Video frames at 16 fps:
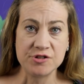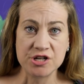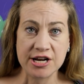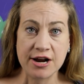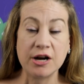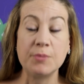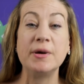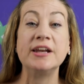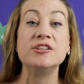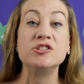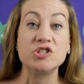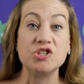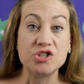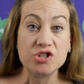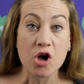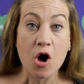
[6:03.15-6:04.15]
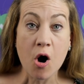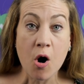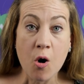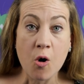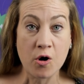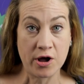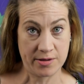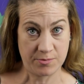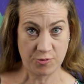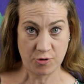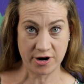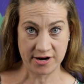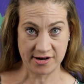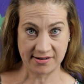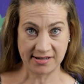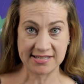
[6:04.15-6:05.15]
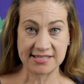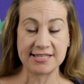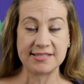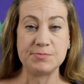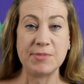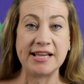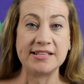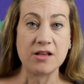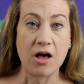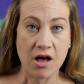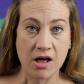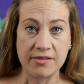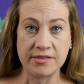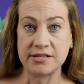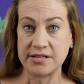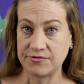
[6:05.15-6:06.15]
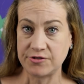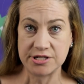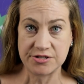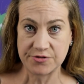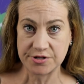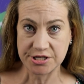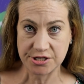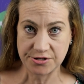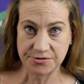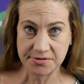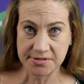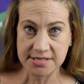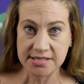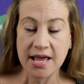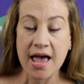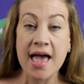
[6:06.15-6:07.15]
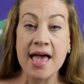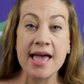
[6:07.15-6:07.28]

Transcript: of generic, but it's so important because this makes all the difference for students,